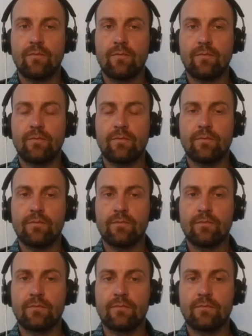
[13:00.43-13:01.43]

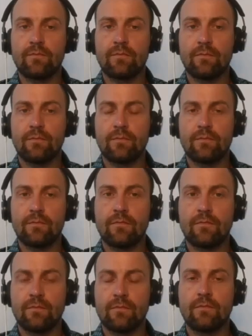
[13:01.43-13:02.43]

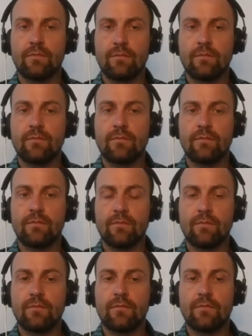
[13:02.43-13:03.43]

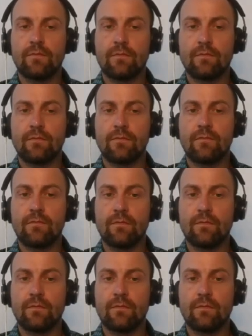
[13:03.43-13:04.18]
The person shown says nothing.